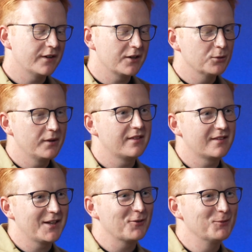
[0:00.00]
Vale with
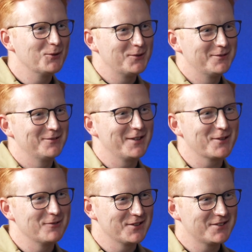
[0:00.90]
Darren Moore,
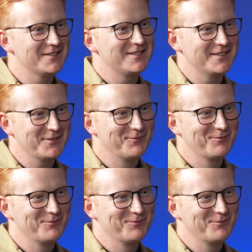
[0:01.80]
Rico Richards. Yeah.